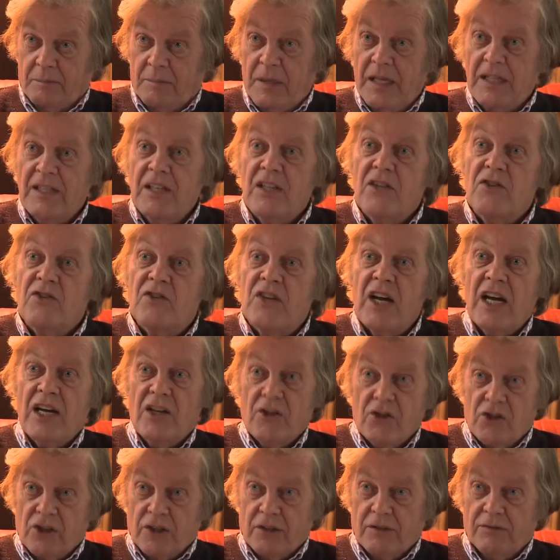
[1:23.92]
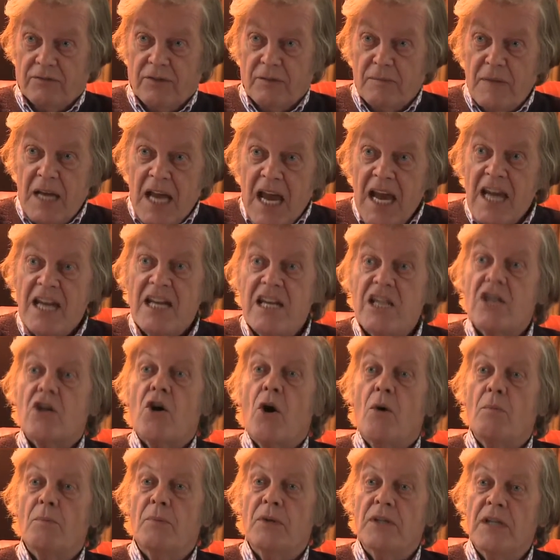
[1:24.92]
been in danger from any
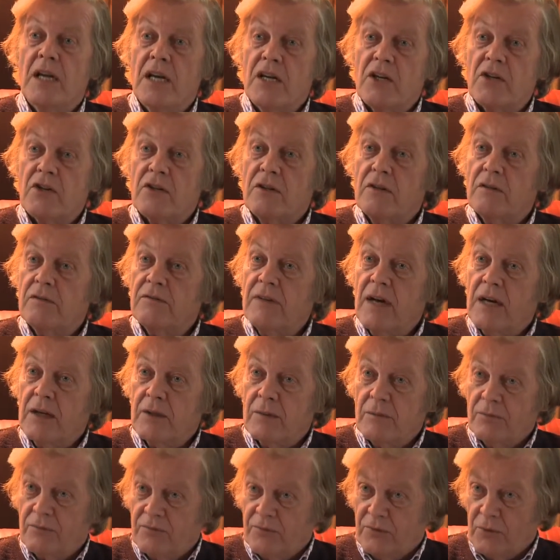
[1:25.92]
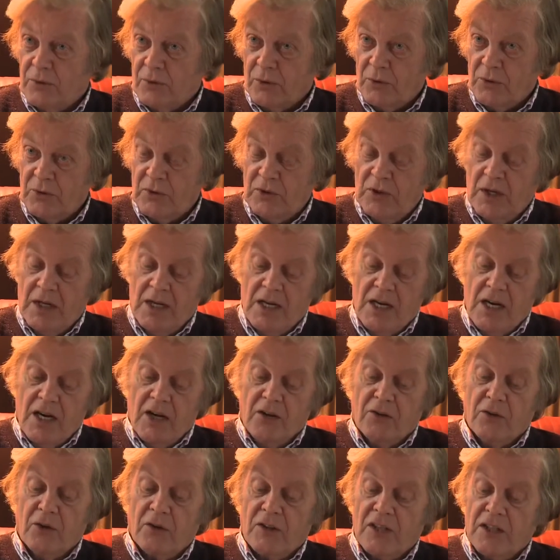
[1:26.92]
combination of Arab force.
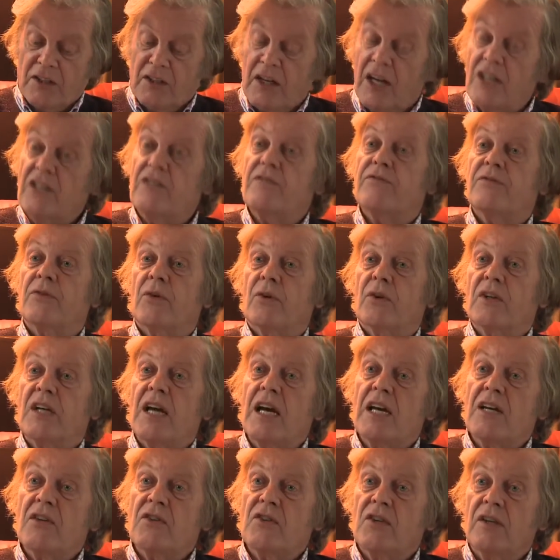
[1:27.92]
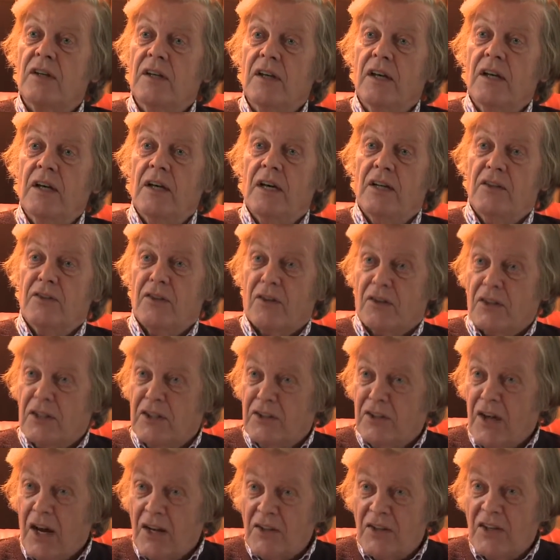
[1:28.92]
Not in 1948, not
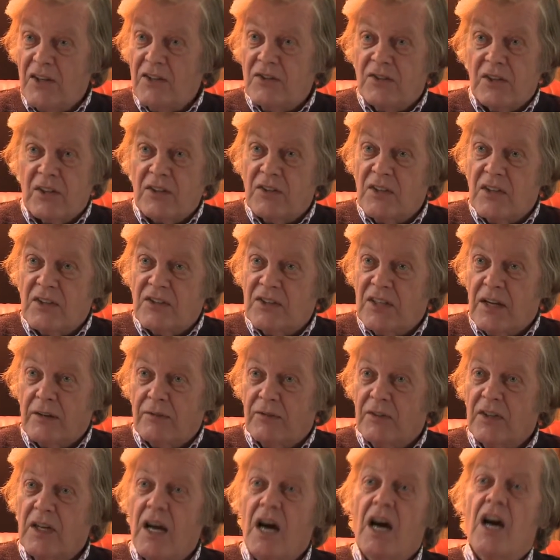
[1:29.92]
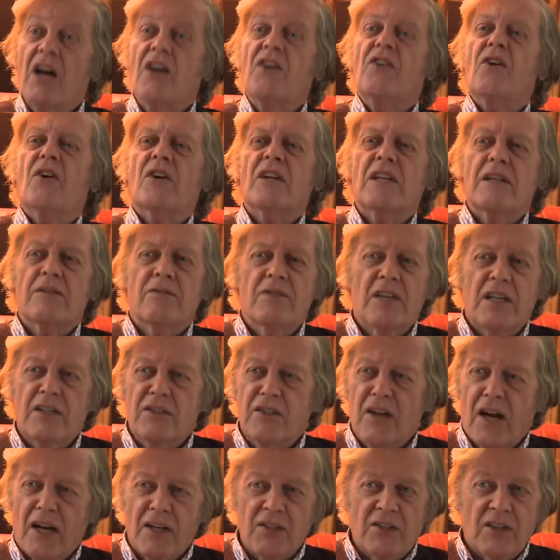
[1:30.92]
in 1967, not even
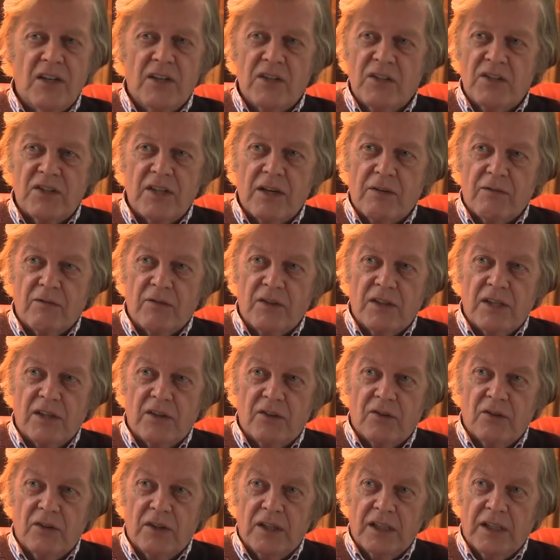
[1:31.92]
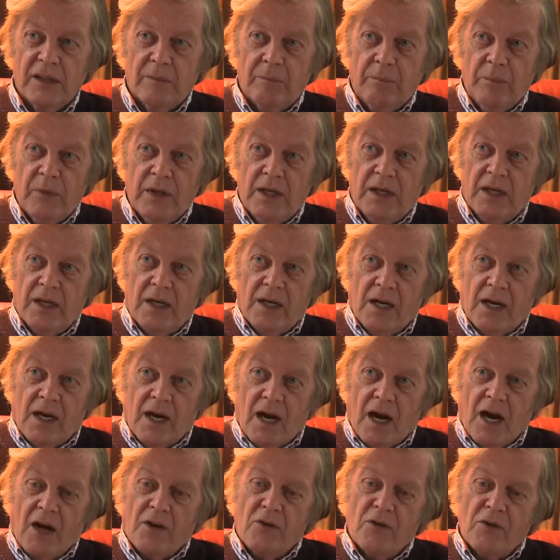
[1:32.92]
in 1973.
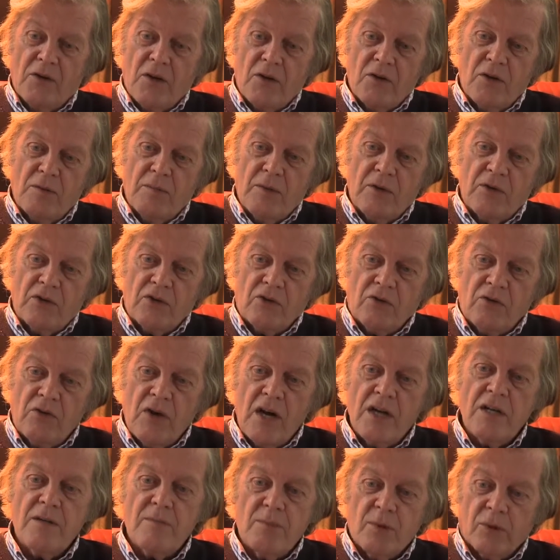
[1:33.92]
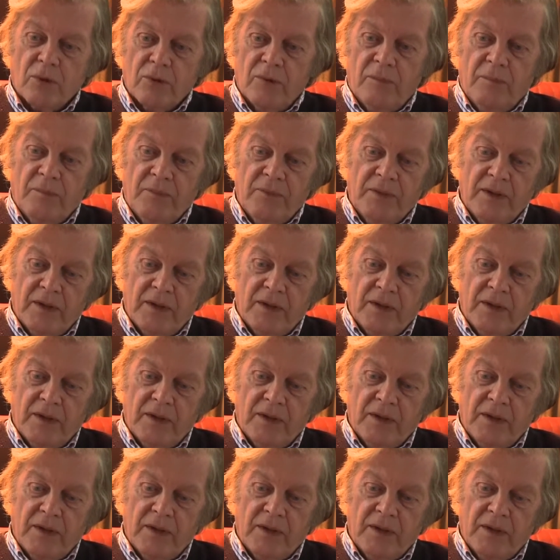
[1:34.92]
And you know, the most credible